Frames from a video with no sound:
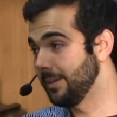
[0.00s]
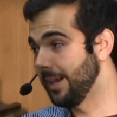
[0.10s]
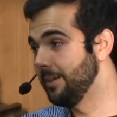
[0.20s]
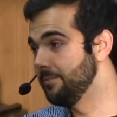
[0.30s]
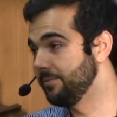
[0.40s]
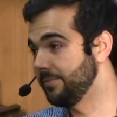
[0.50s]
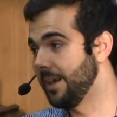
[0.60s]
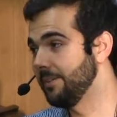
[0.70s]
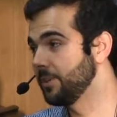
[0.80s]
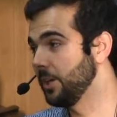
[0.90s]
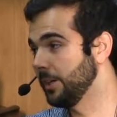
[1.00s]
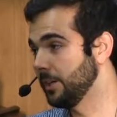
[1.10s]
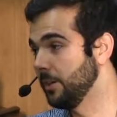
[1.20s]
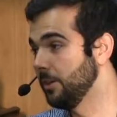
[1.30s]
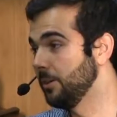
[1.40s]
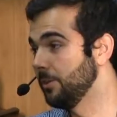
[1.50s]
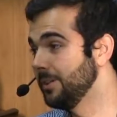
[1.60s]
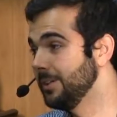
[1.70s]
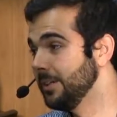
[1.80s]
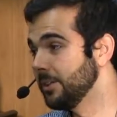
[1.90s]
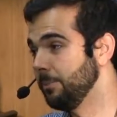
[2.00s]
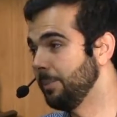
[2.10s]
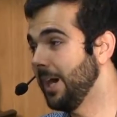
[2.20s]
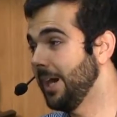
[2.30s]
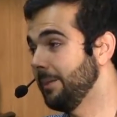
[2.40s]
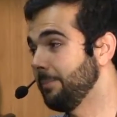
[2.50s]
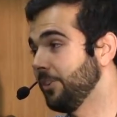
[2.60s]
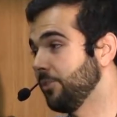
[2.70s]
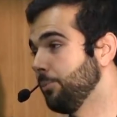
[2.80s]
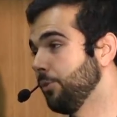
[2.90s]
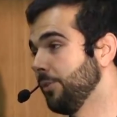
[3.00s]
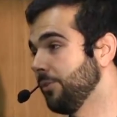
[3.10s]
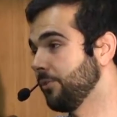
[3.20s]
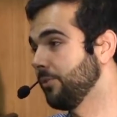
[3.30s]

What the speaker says: I've got to go. Goodbye. My support